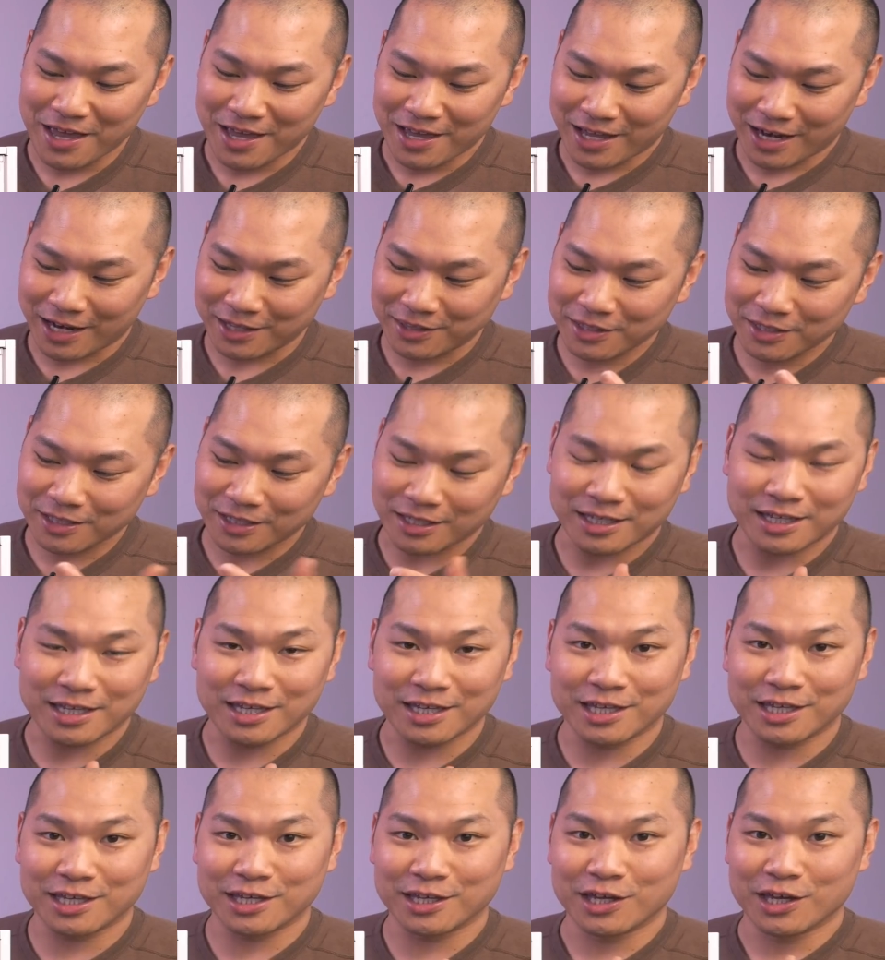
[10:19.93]
And I think the
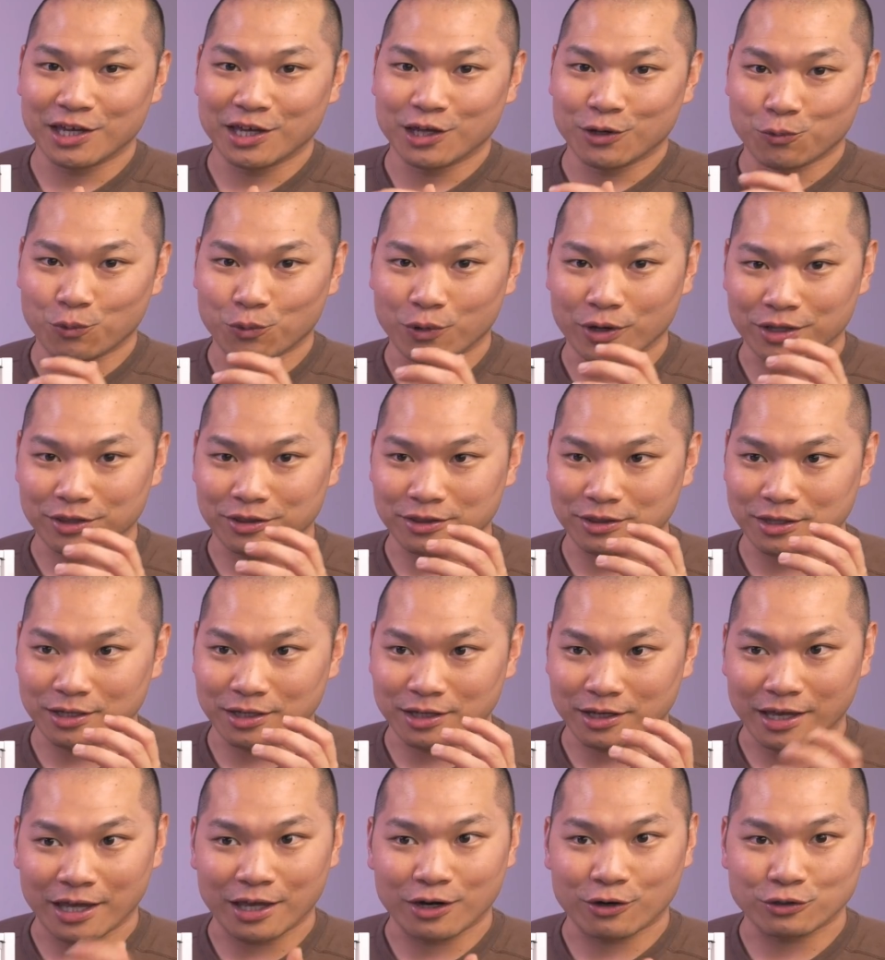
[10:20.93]
key with
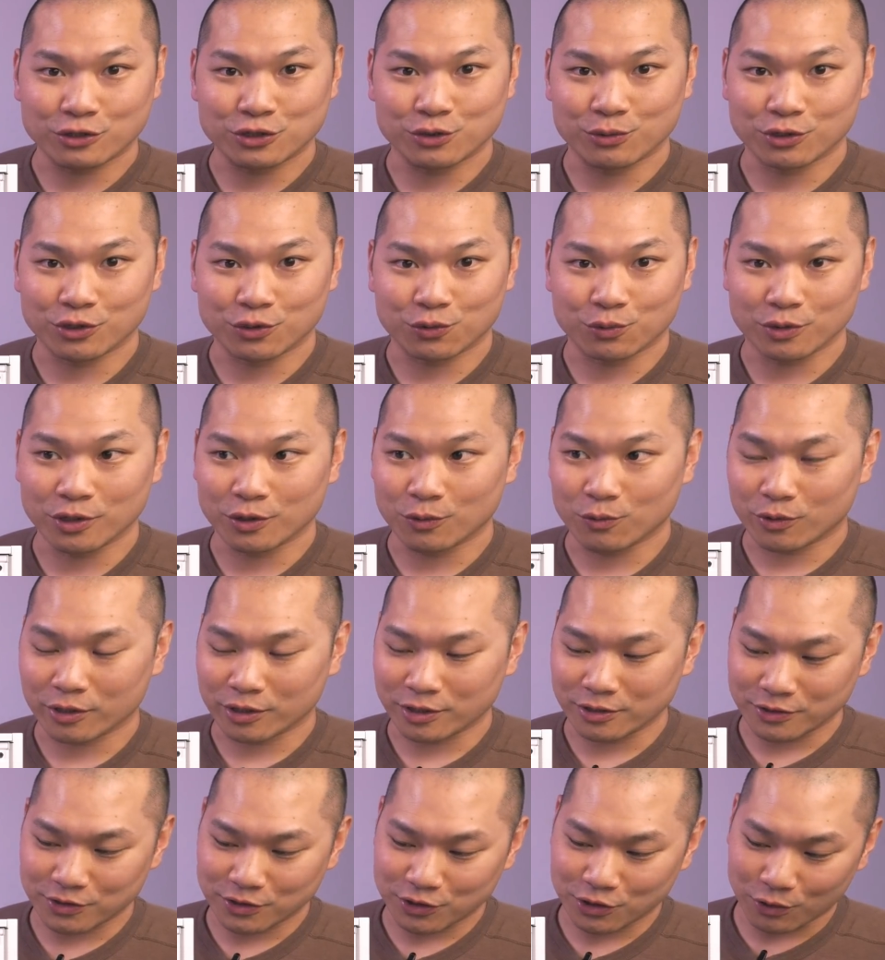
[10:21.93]
the NR200 really
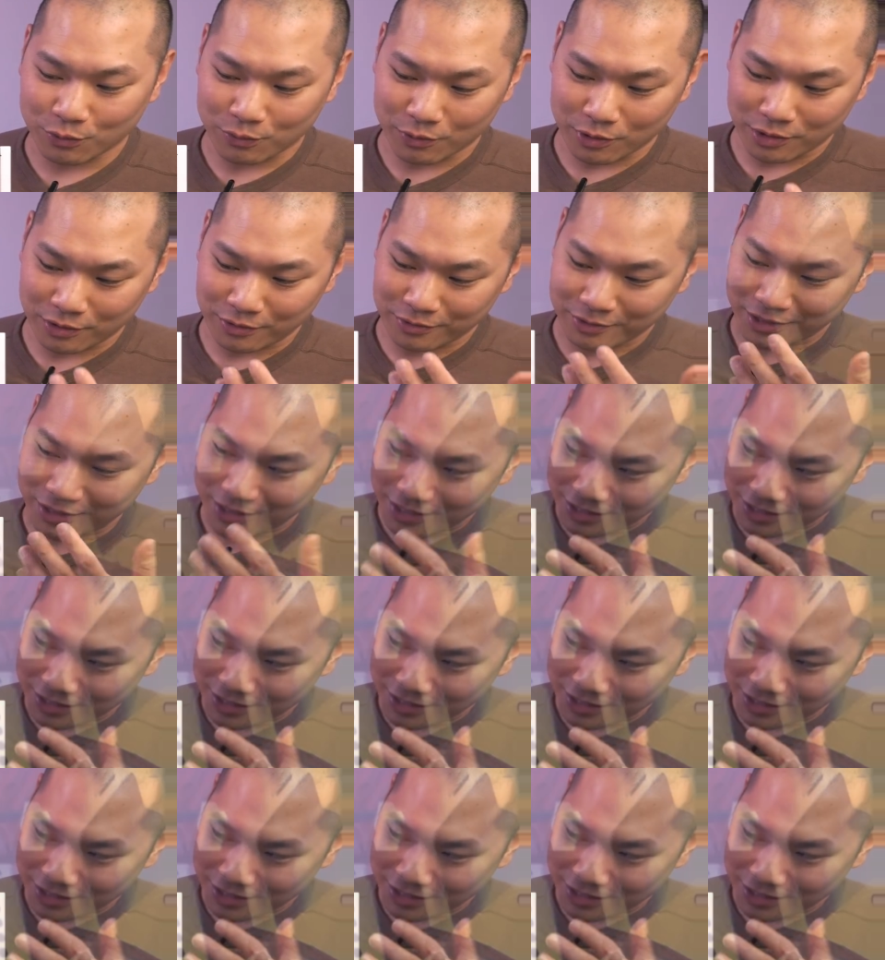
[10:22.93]
working so well,